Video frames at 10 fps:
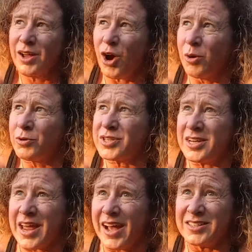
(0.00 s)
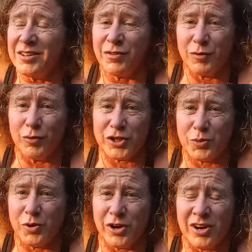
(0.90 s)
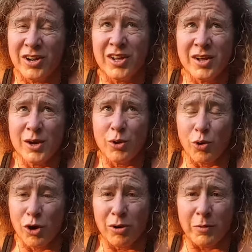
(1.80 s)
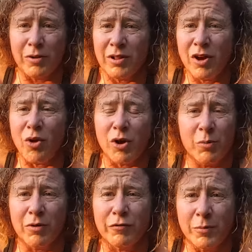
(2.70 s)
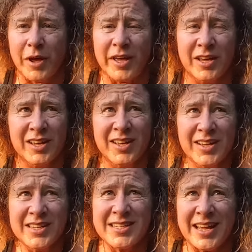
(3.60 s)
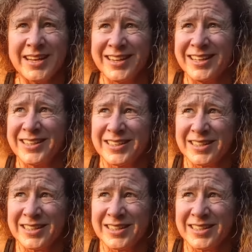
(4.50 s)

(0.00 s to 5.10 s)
almost inactive, which were horrible, horrible for my sanity,